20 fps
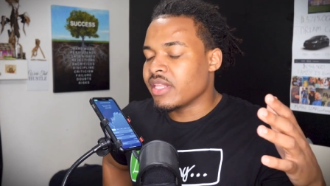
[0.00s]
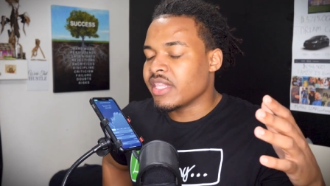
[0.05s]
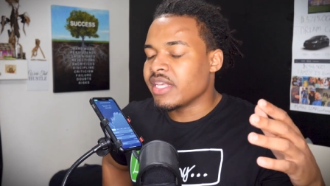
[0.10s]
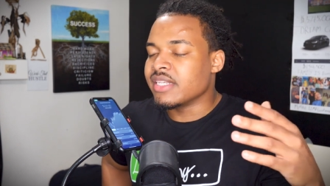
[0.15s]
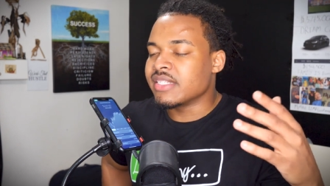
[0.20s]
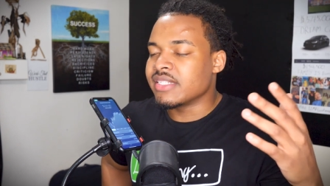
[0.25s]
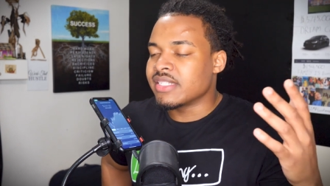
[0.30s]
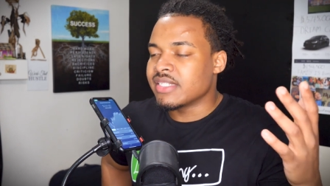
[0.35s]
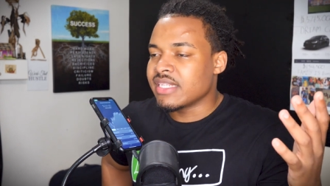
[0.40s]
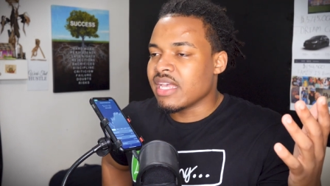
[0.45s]
I
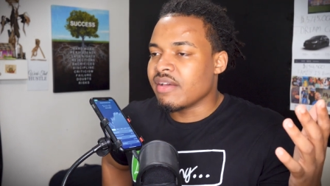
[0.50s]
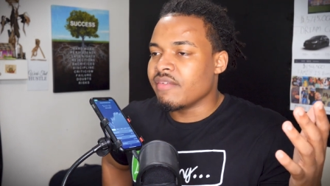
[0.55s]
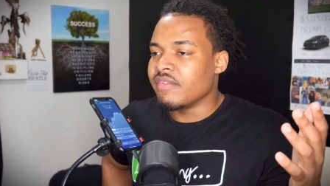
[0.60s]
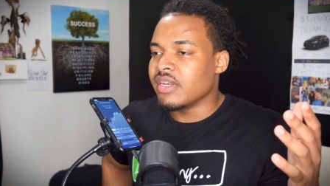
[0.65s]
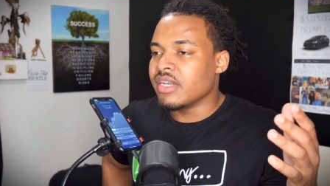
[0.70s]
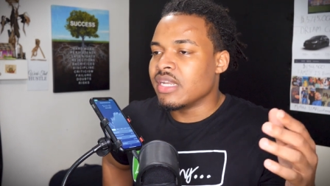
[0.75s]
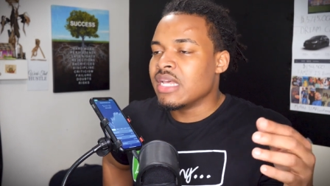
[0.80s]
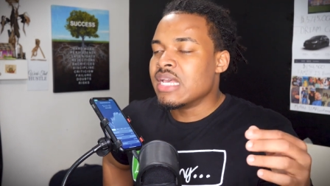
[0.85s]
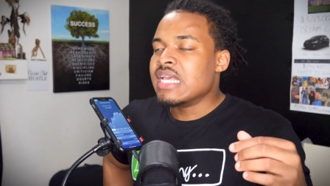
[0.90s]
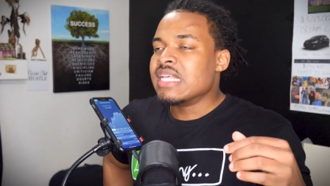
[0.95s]
think it's
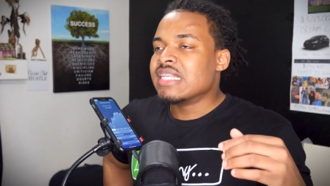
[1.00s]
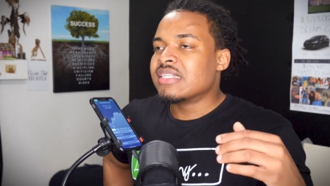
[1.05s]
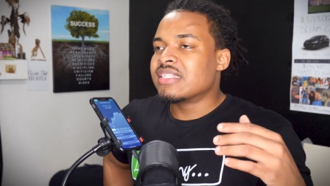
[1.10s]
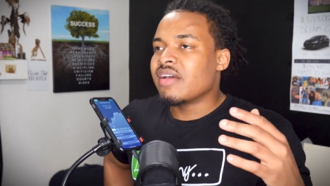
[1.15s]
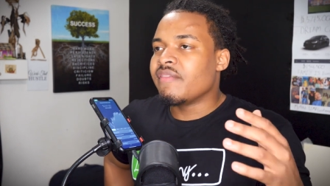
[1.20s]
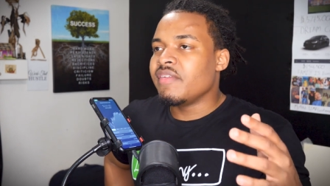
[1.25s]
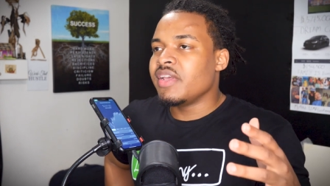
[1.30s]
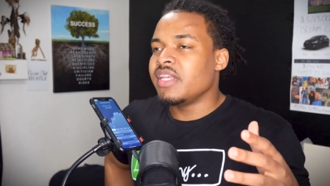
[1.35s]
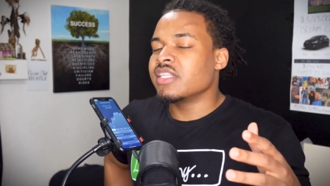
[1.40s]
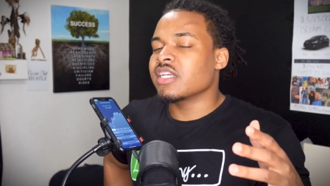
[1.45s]
seven,
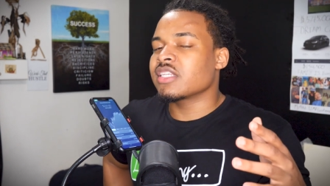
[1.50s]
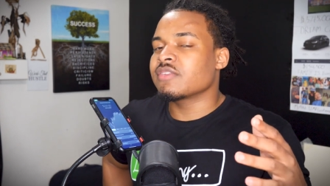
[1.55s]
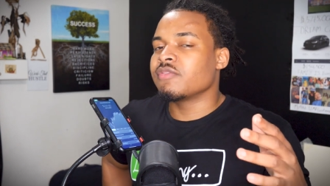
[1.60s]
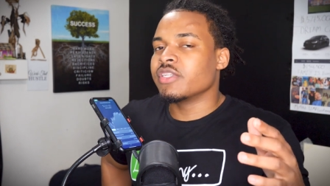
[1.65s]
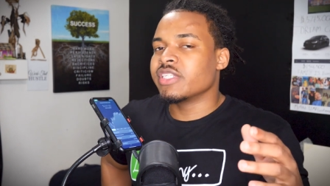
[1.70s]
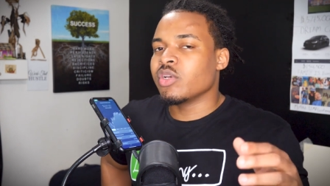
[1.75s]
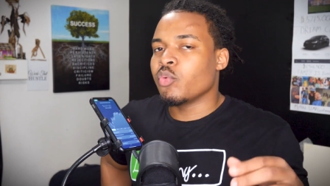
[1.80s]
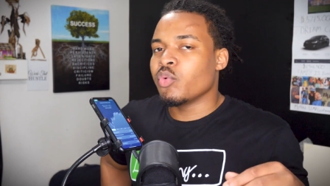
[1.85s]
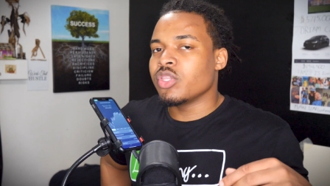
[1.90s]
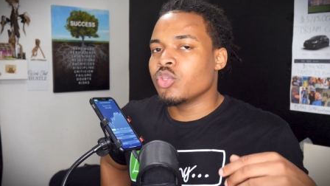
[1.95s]
seven index
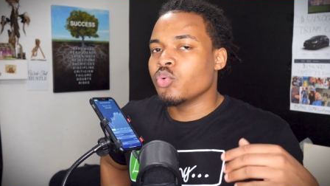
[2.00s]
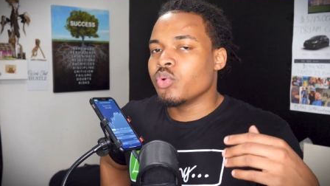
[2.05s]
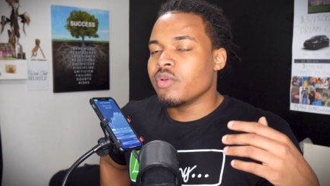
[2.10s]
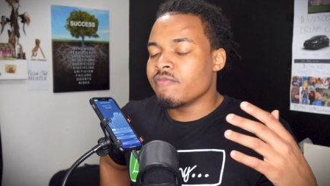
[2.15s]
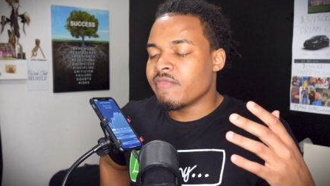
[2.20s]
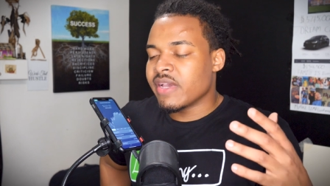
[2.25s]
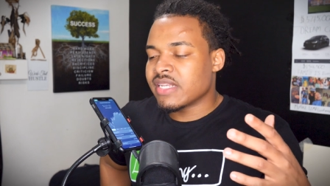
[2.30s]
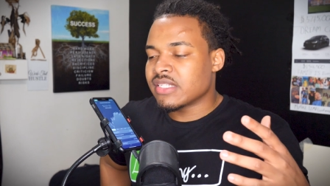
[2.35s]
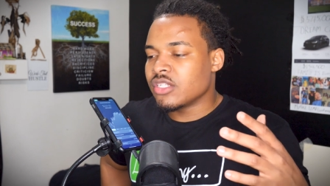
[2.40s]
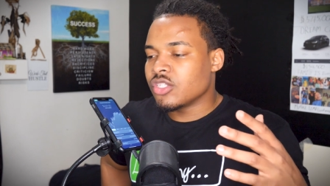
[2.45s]
funds that we do
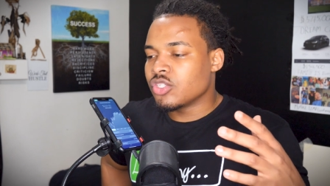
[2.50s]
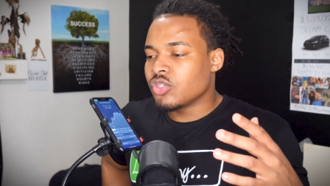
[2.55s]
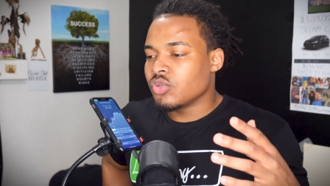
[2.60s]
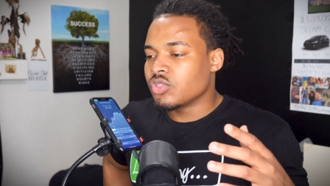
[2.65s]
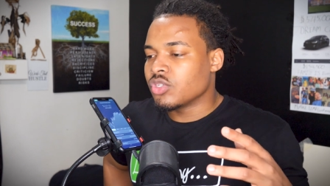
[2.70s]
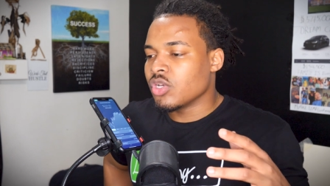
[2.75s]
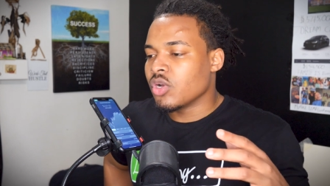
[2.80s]
invest into.